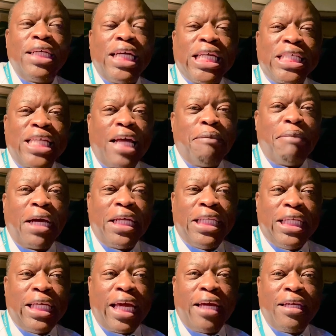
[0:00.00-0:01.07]
It's done by
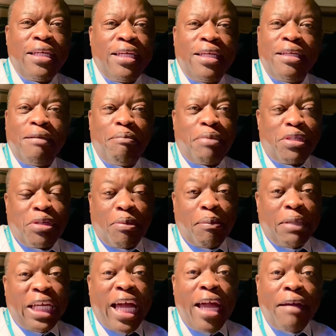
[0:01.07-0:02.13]
the, uh,
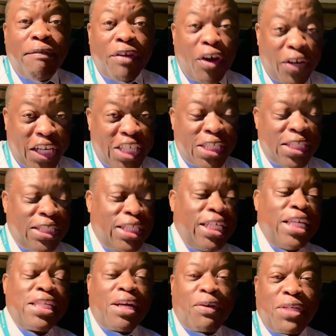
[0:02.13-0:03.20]
presumably avionics
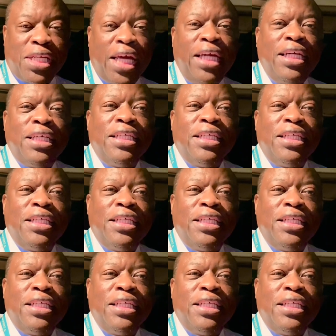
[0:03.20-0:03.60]
engineers, I would say,